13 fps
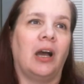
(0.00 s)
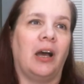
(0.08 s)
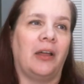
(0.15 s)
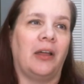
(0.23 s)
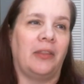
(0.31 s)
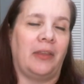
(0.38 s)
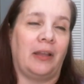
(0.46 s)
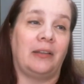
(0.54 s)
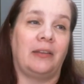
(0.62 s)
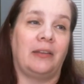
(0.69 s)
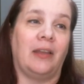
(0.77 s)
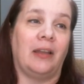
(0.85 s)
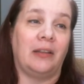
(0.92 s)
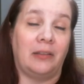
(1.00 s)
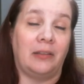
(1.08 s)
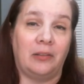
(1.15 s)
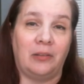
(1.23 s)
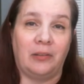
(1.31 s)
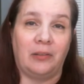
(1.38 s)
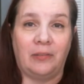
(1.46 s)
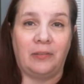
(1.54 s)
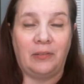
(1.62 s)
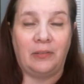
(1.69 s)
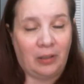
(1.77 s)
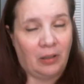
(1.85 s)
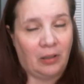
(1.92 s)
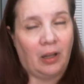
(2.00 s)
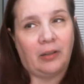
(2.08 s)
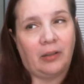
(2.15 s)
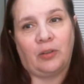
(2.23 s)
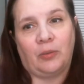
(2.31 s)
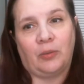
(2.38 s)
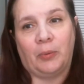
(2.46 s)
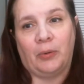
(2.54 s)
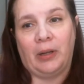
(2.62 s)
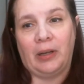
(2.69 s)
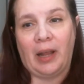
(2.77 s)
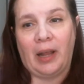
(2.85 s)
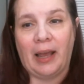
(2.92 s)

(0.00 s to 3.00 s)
uh, that that did not disappoint.